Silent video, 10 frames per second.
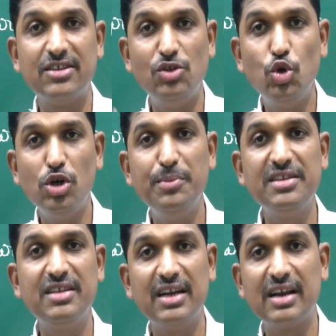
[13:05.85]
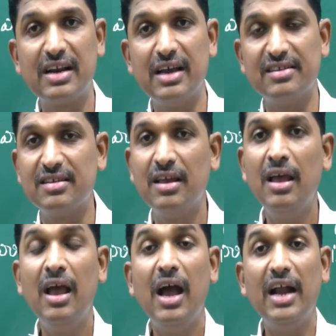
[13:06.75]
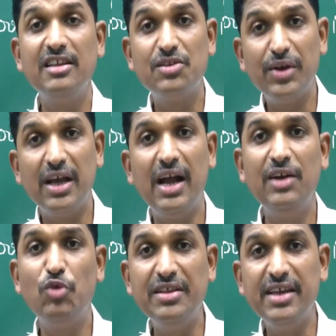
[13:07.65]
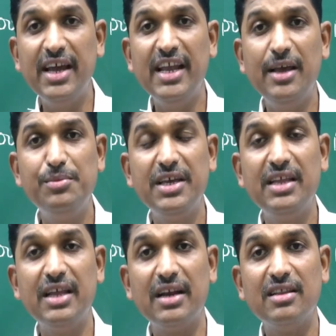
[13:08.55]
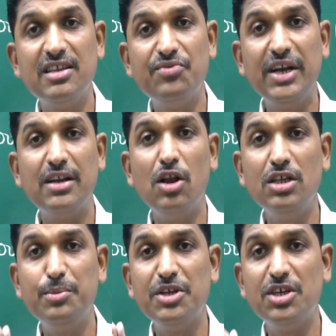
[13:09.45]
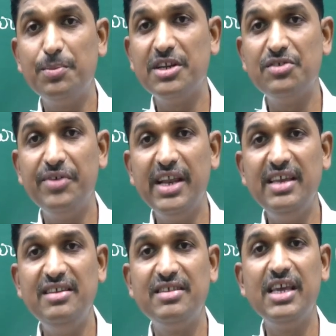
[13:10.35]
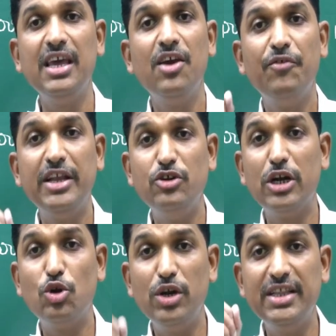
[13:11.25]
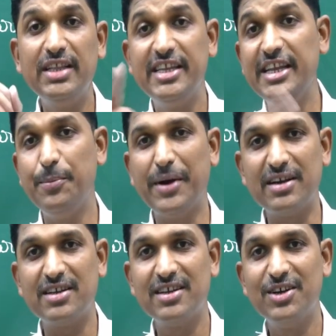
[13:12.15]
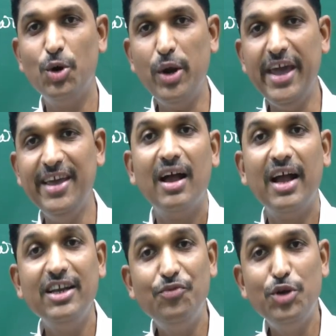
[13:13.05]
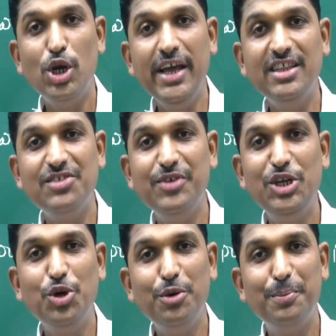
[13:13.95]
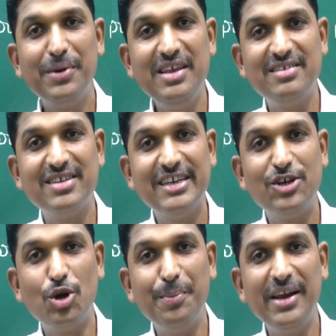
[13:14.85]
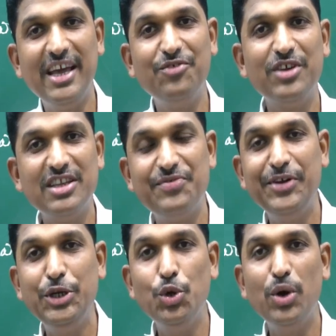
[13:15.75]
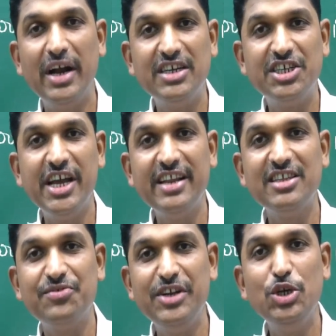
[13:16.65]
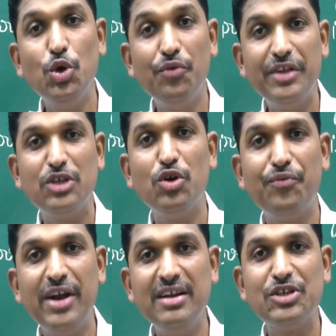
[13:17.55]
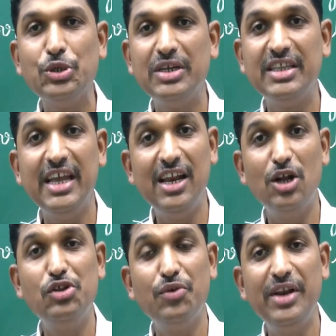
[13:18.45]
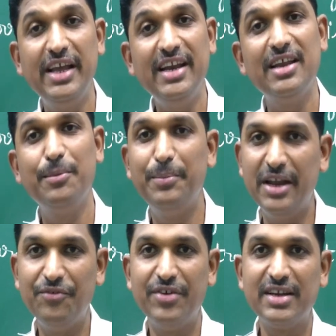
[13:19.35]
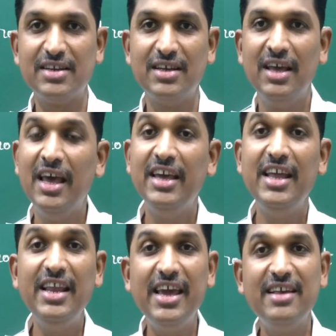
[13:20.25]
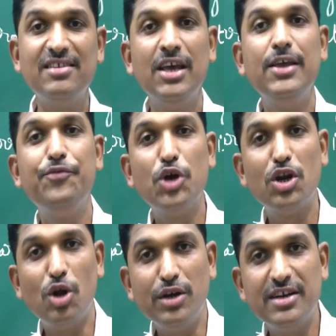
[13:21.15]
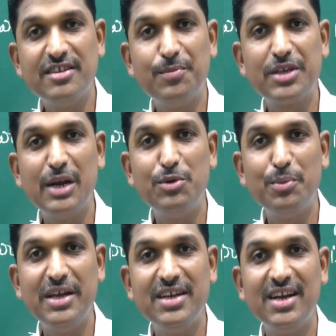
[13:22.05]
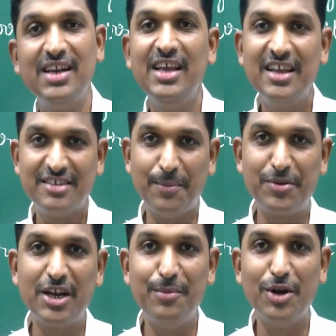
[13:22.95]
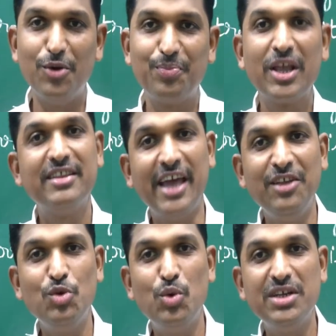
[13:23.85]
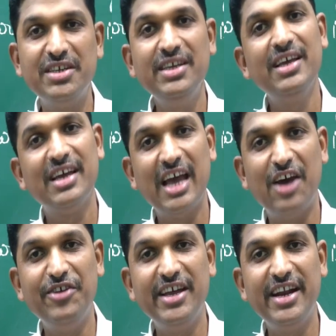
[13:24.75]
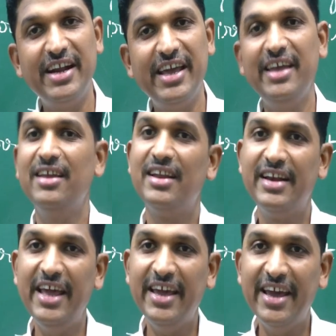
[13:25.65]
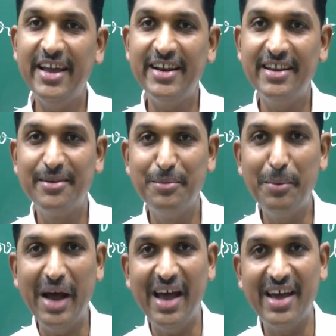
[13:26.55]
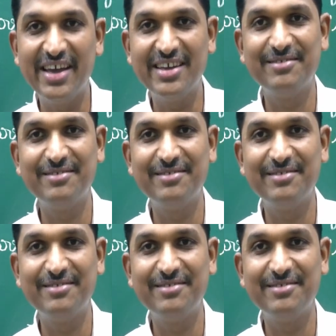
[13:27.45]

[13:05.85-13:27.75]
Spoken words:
Don't miss that class. And once again, I am saying that this vector algebra chapter is very easy when you are good in the theory part. Okay, and if you like this video, please drop a like for this video and share this video with your friends so that they'll also will get benefit. In case if you are not yet subscribed to my channel, subscribe now. Thanks for watching. Have a great day. Take care. Bye bye.